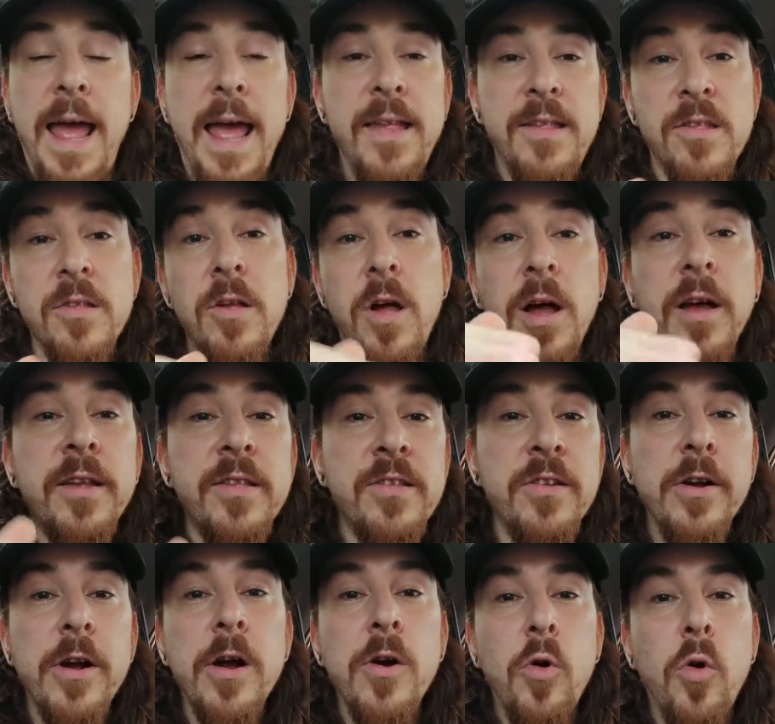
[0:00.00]
as long as
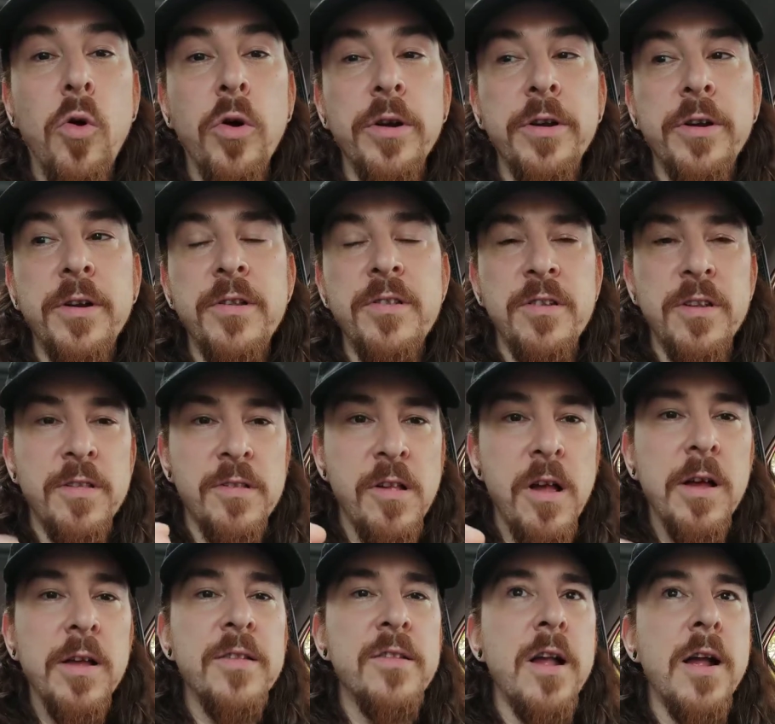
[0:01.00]
there are orders, as
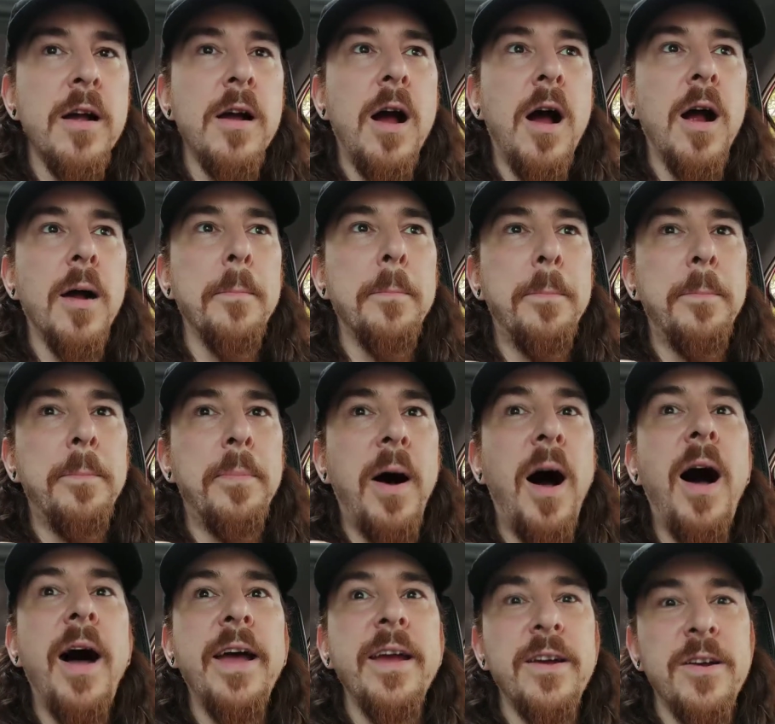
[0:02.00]
long as there are
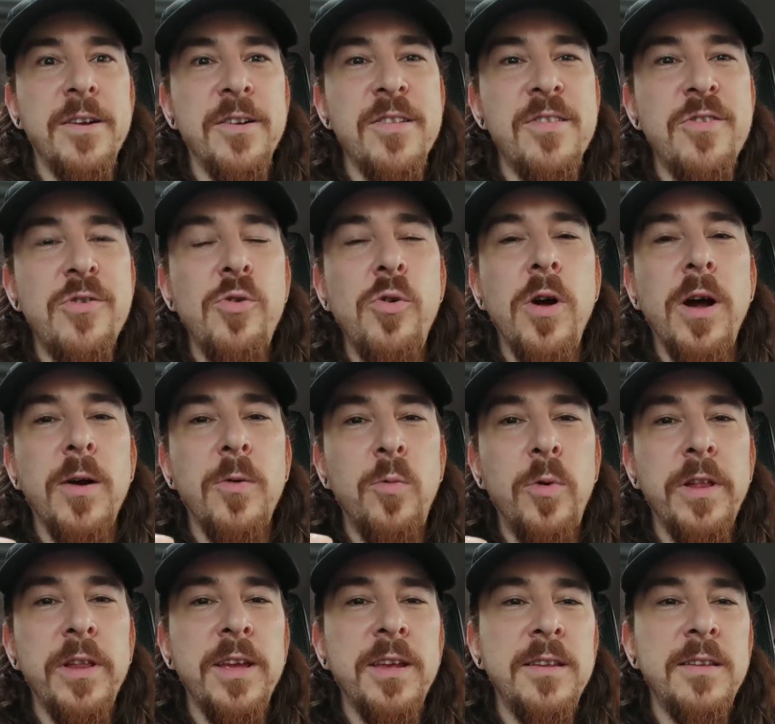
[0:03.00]
buyers who are
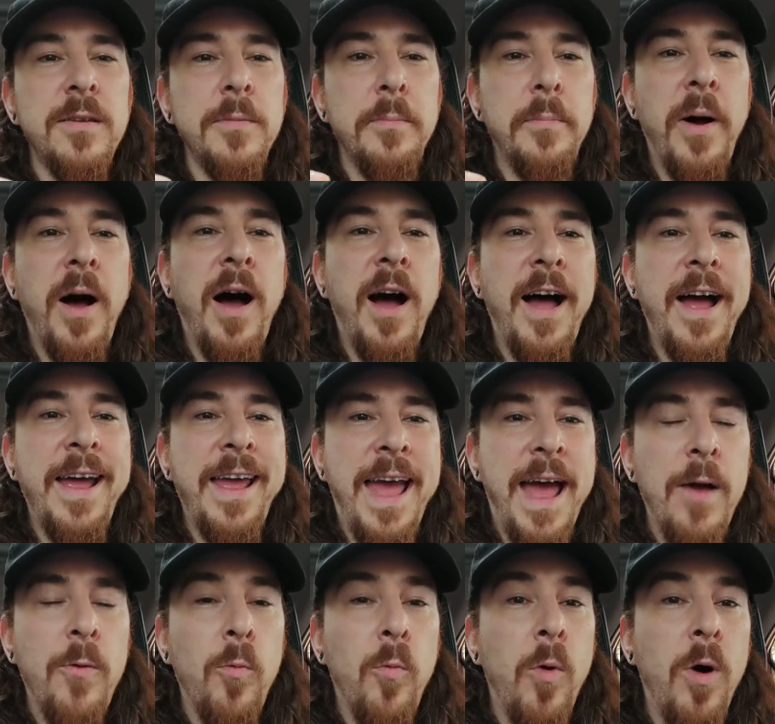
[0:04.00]
willing to buy
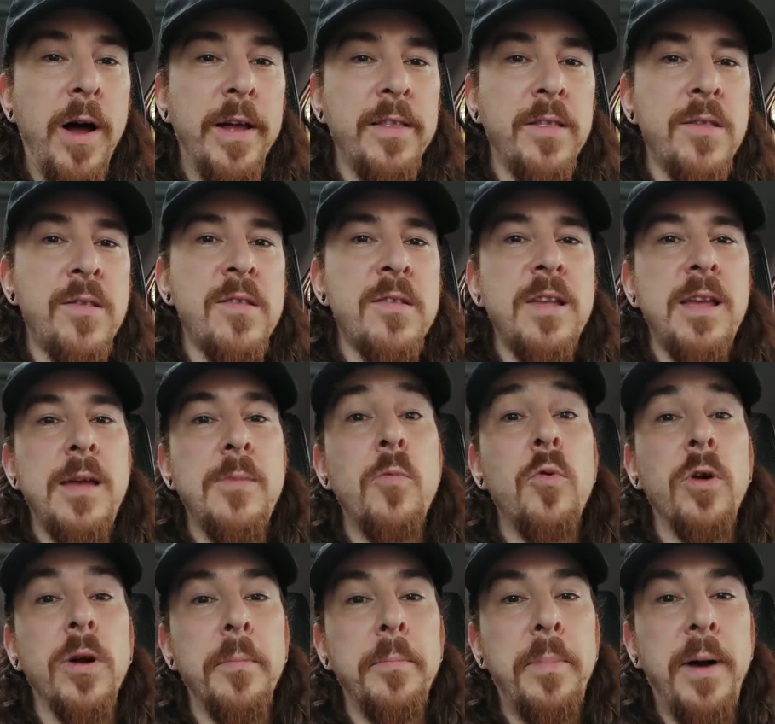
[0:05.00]
at 1 Steem
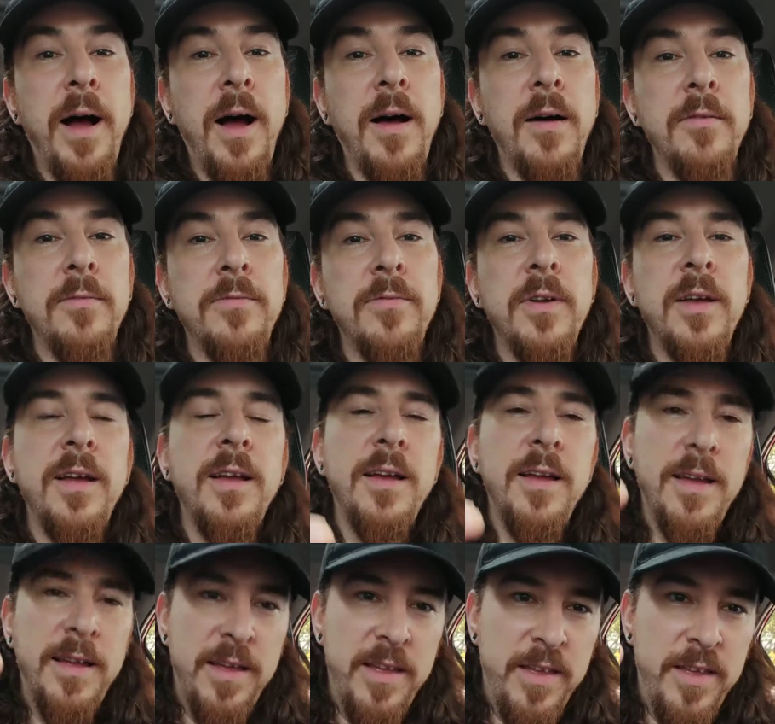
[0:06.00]
or above,
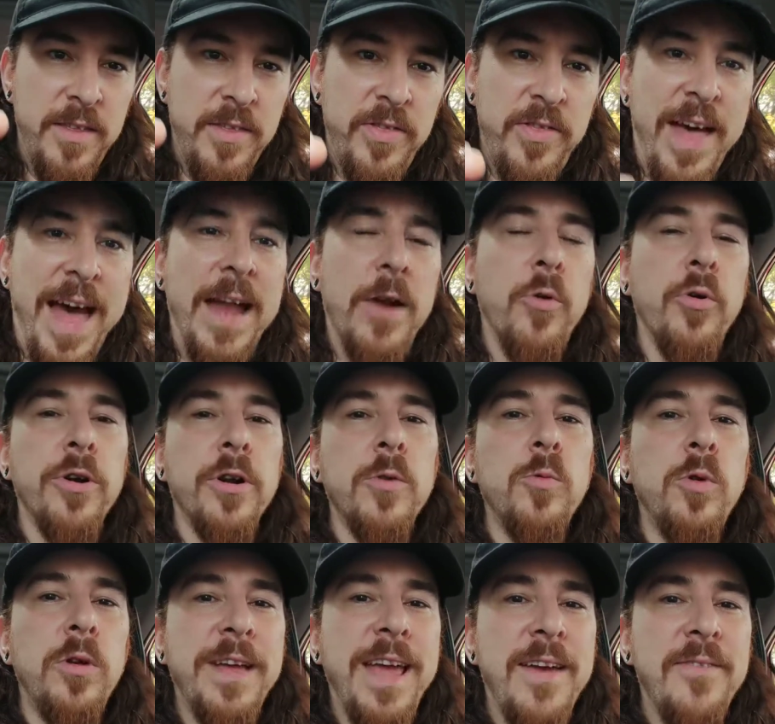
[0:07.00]
that order
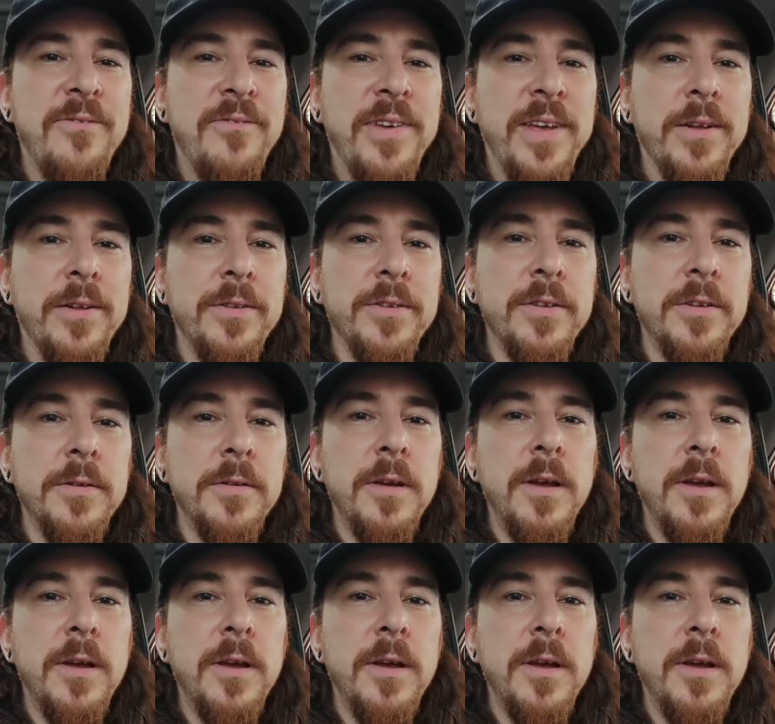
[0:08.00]
will get filled.